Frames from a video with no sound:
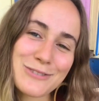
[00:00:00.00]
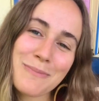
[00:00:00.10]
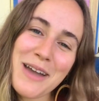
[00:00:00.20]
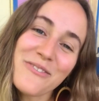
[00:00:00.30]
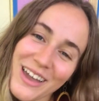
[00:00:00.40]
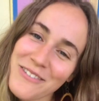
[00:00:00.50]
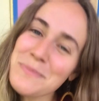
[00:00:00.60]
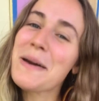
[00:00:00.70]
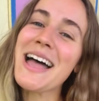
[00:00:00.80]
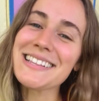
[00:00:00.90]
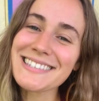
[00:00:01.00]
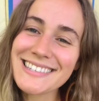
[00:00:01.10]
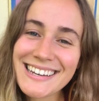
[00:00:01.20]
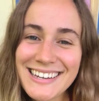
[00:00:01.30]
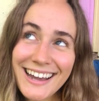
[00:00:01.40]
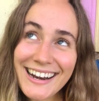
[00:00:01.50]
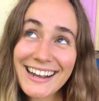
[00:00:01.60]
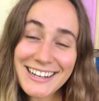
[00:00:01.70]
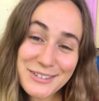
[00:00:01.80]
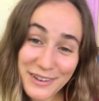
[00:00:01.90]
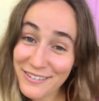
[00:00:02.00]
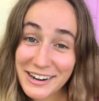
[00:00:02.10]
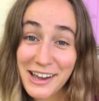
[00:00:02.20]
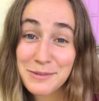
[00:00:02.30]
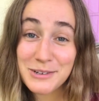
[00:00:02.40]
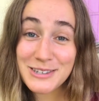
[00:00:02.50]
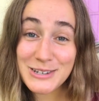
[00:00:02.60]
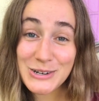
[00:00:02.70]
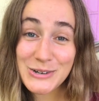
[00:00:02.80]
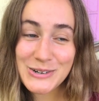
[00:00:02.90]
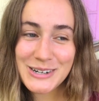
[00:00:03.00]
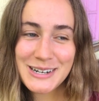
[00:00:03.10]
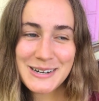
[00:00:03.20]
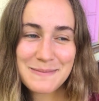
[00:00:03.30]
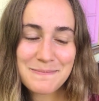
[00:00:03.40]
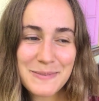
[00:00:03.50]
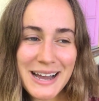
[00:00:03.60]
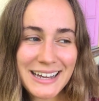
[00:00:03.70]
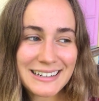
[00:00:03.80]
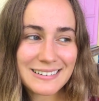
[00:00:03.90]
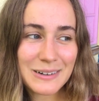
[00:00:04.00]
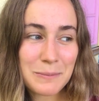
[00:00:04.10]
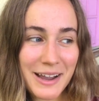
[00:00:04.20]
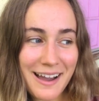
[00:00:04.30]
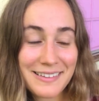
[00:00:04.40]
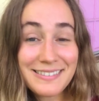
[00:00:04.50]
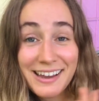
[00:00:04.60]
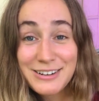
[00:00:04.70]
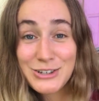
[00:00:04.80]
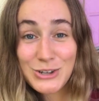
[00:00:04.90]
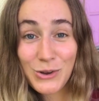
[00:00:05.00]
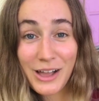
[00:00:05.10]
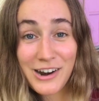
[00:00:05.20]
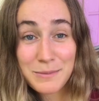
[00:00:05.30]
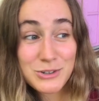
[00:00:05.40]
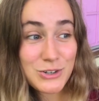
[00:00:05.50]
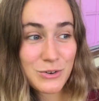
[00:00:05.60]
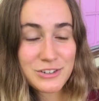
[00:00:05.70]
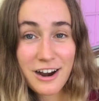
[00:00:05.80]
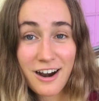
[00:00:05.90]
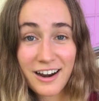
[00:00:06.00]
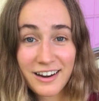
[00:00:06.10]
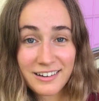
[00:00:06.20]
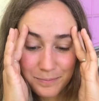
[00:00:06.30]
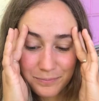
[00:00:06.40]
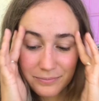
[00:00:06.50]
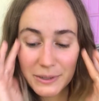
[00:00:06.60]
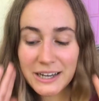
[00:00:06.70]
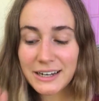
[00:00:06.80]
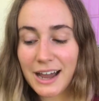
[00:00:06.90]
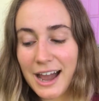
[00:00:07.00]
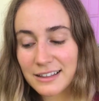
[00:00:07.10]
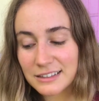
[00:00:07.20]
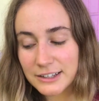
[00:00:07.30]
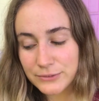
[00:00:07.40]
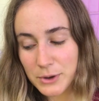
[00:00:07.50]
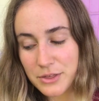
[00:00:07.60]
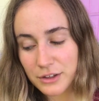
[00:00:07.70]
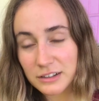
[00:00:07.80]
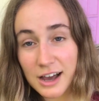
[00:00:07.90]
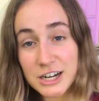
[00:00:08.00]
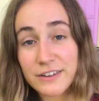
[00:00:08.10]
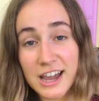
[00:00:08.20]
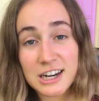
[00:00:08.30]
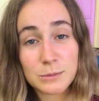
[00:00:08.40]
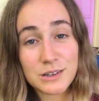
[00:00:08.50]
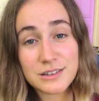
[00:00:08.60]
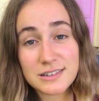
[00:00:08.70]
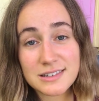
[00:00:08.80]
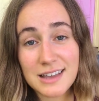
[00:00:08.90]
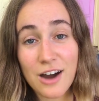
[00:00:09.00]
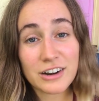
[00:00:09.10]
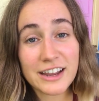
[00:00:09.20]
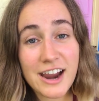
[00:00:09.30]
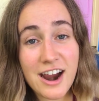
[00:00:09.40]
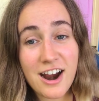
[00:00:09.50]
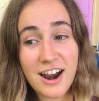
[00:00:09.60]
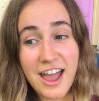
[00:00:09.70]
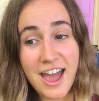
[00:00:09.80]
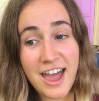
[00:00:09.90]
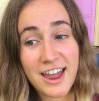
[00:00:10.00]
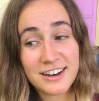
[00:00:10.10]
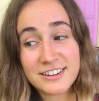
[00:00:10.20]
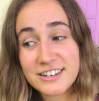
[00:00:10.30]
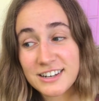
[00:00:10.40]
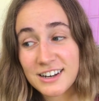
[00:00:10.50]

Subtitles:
is my favorite pets, and I guess favorite animals too, but oh my god, that is so loud, I'm so sorry. But I live with a lot of animals out here, and